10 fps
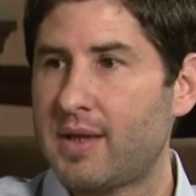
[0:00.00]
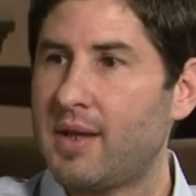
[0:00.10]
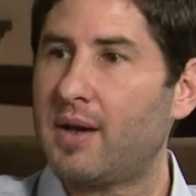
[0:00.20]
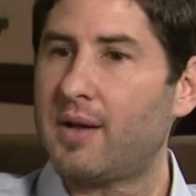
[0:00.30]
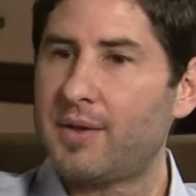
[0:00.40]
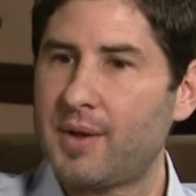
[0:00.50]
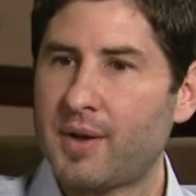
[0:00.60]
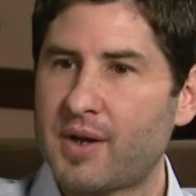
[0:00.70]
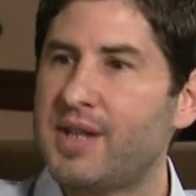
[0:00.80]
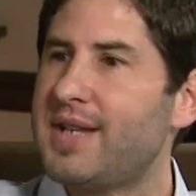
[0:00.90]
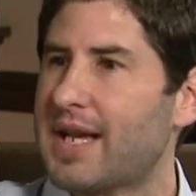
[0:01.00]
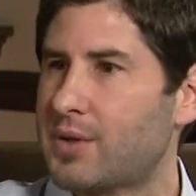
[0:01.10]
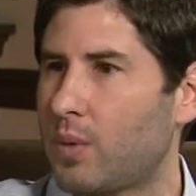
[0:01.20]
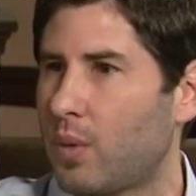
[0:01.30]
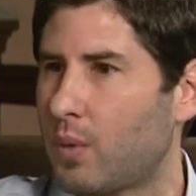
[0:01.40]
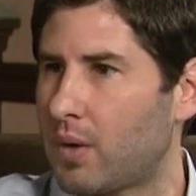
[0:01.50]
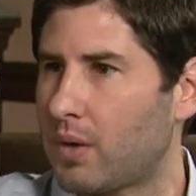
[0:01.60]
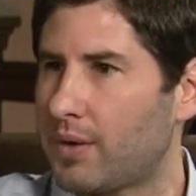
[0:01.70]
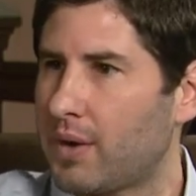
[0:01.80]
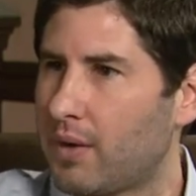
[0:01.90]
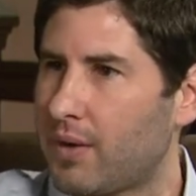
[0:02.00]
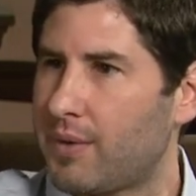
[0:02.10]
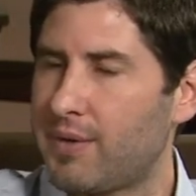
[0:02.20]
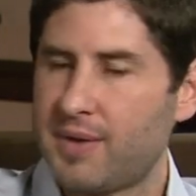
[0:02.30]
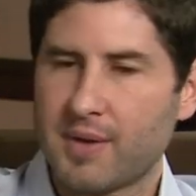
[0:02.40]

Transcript: the the contextual world, you know, the, mm-hmm.